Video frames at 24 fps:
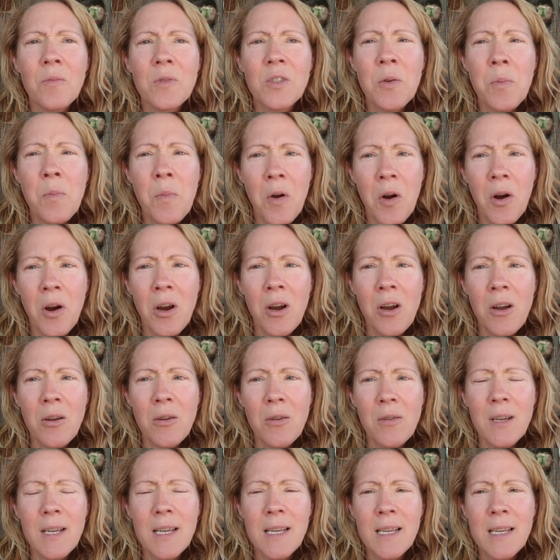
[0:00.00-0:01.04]
tomorrow
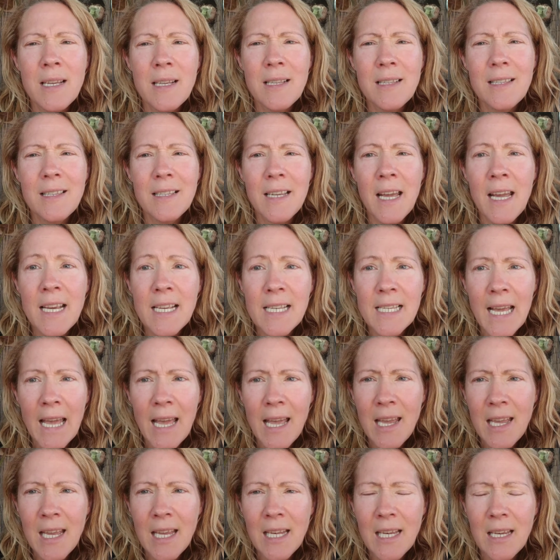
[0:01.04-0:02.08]
is day
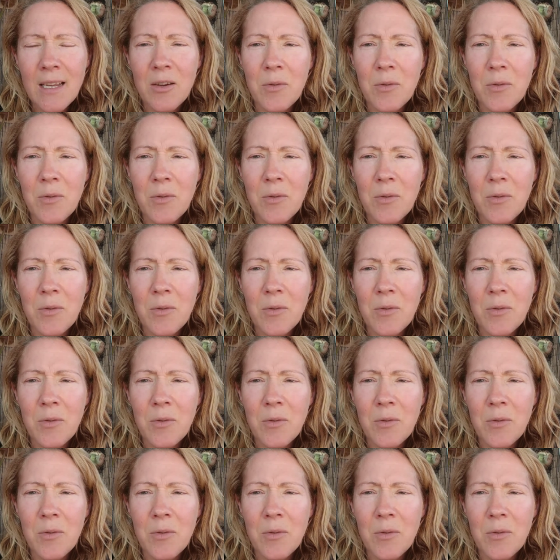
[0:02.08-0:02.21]
10.